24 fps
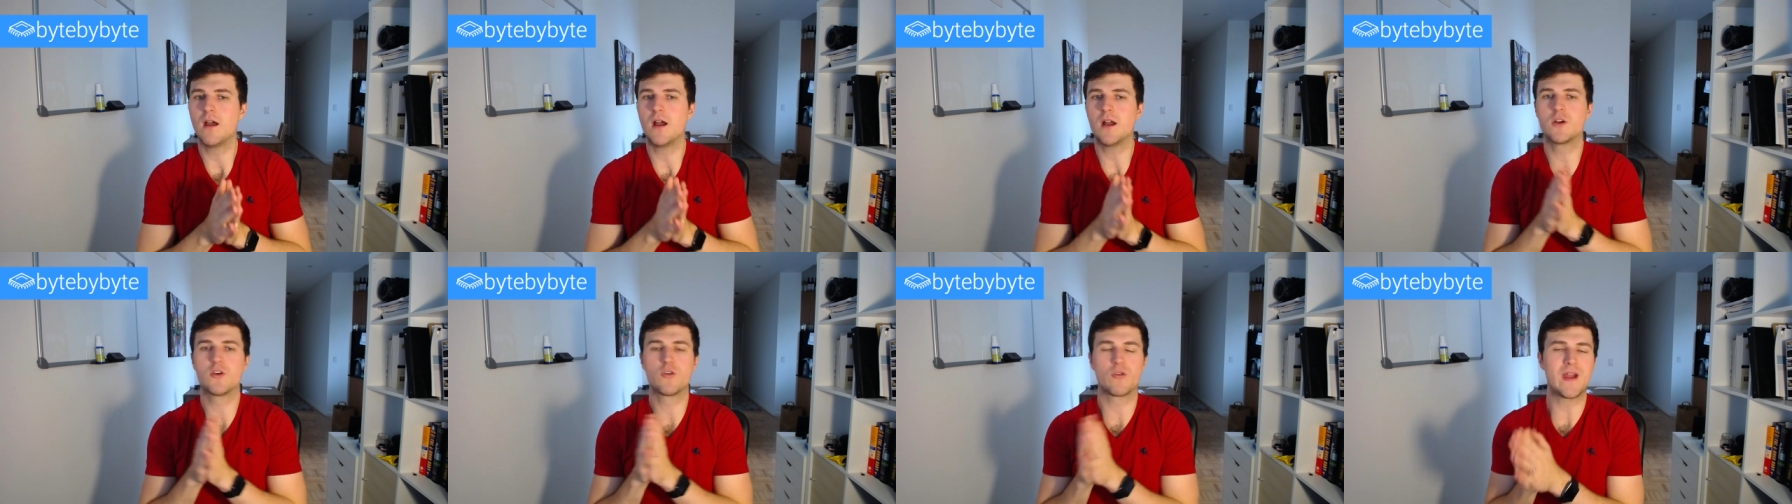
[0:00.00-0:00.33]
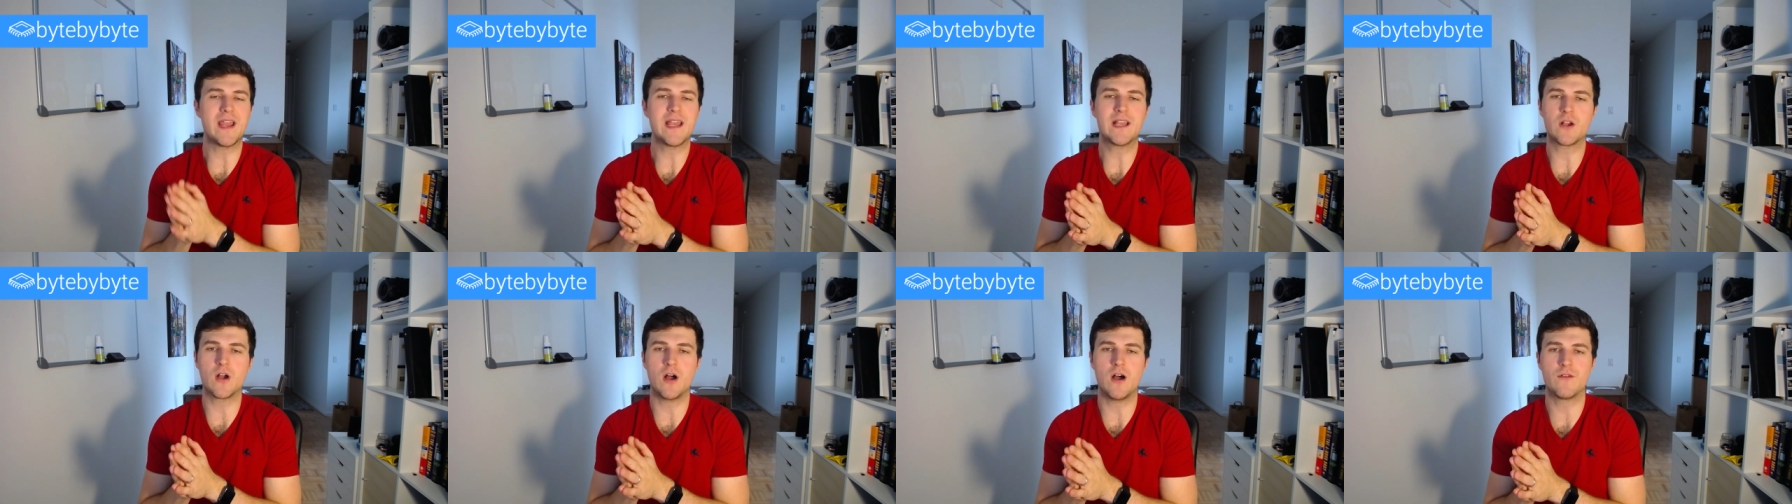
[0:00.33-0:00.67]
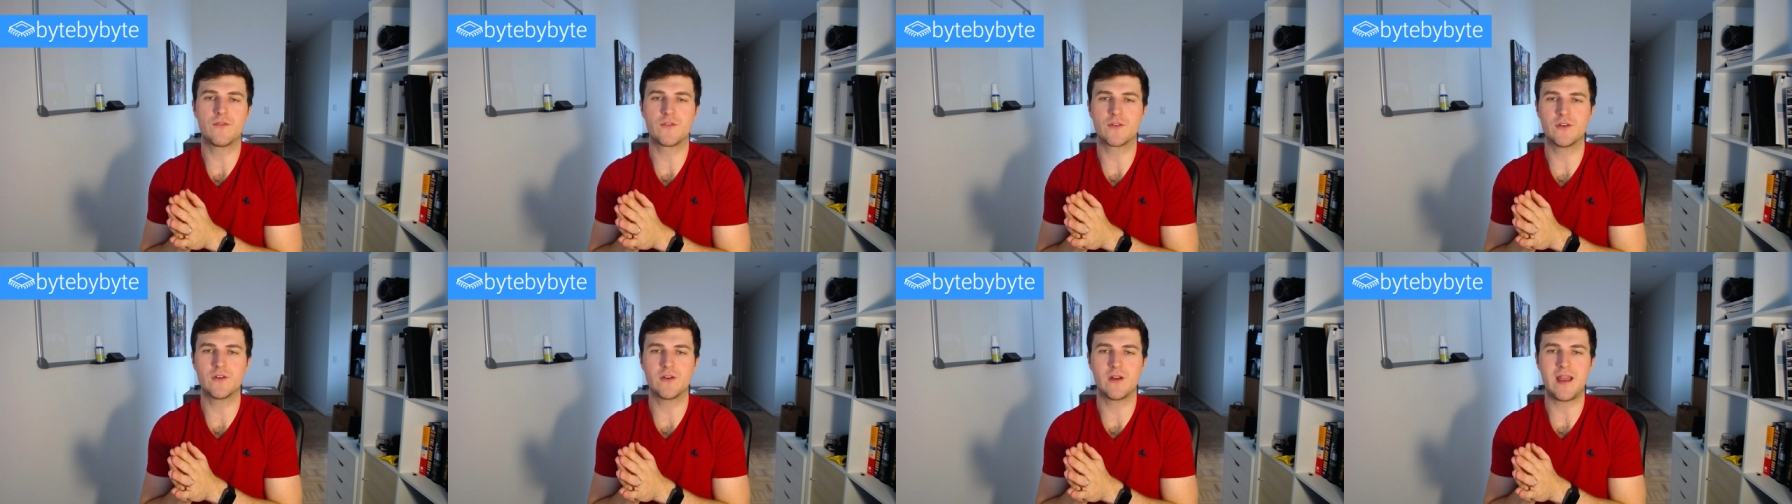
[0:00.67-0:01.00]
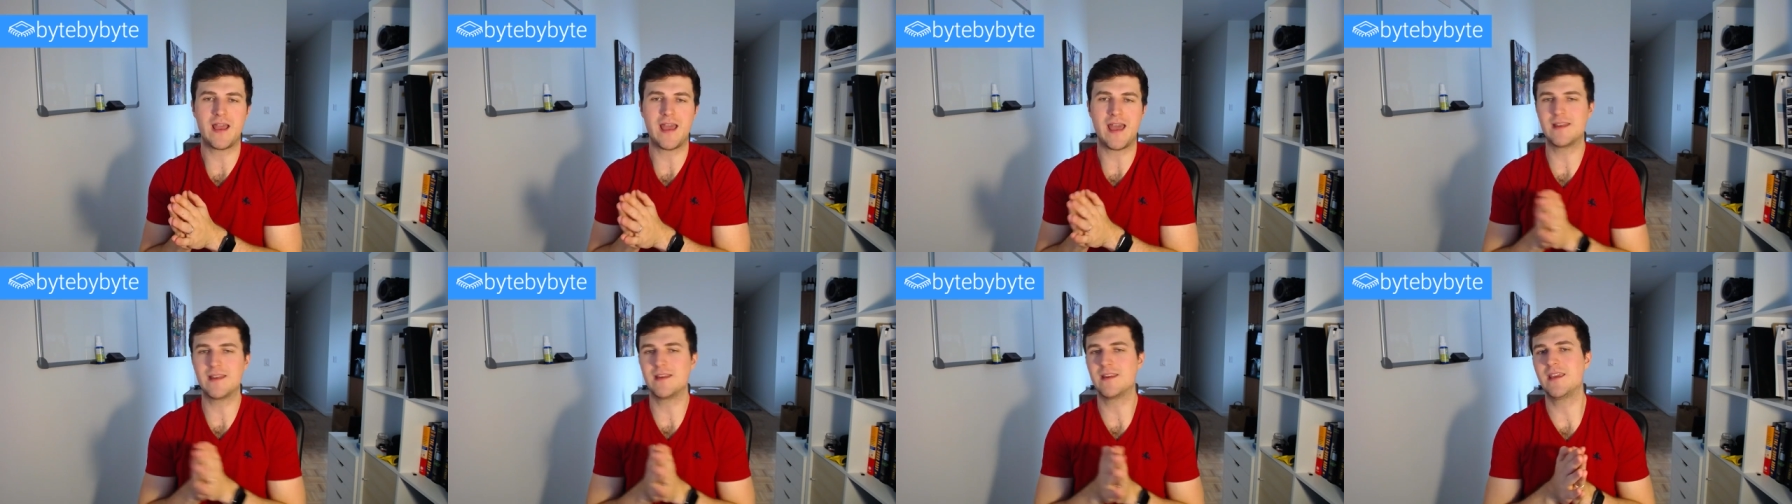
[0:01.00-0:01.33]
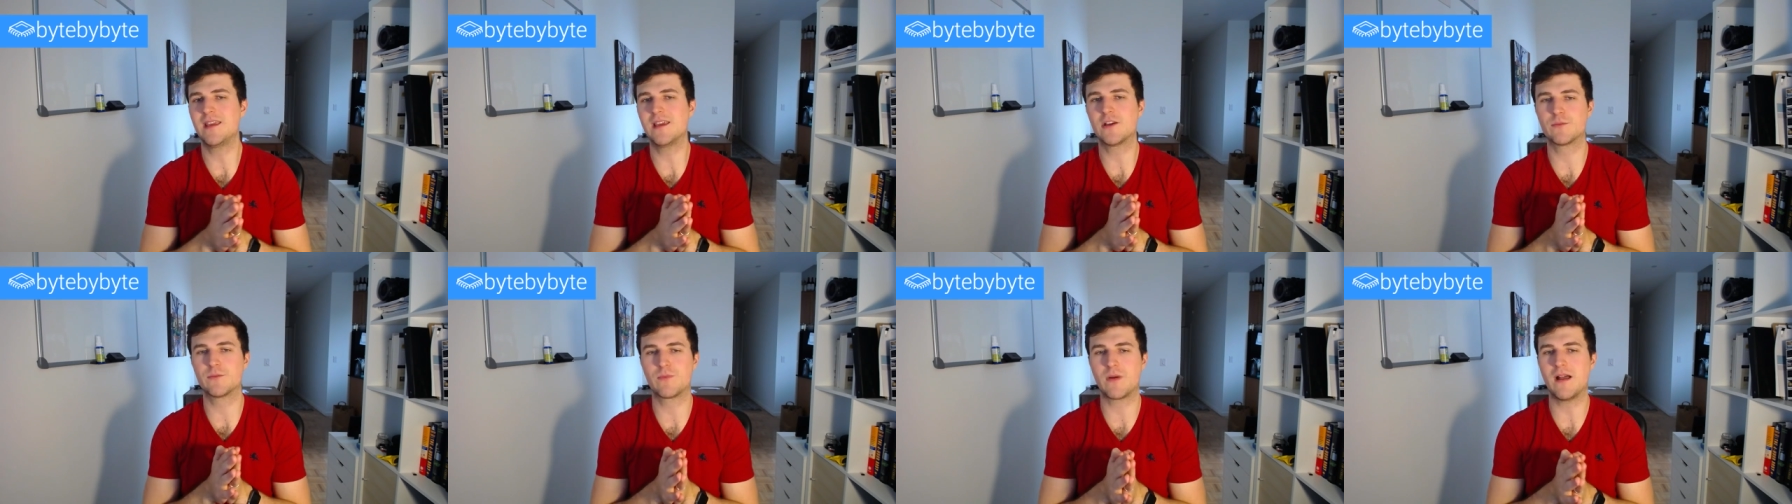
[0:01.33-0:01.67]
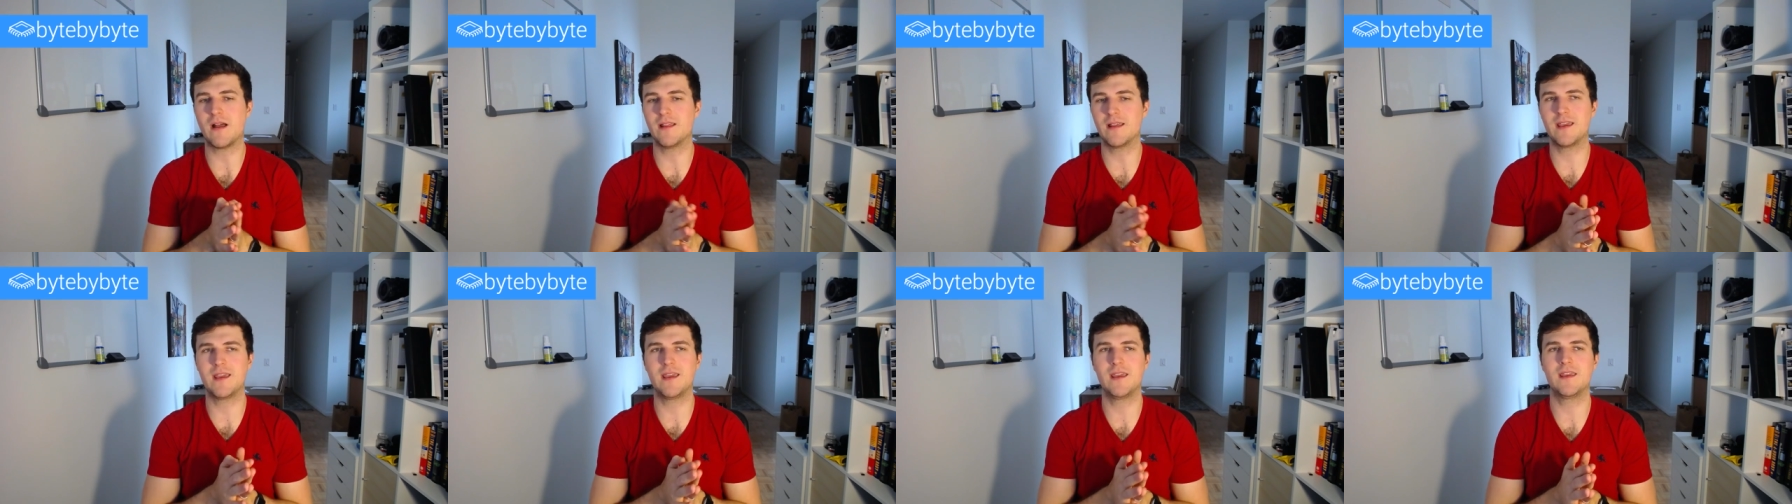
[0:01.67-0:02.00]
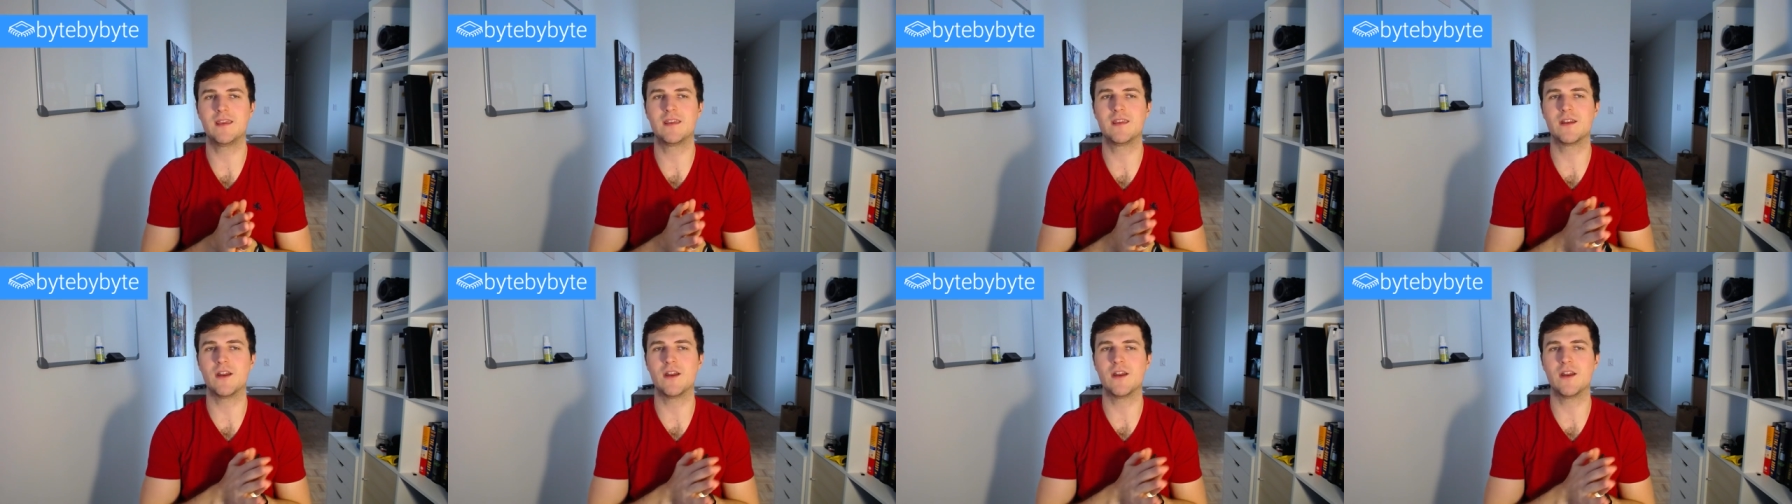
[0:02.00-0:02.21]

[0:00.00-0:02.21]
a great golfer and he could probably,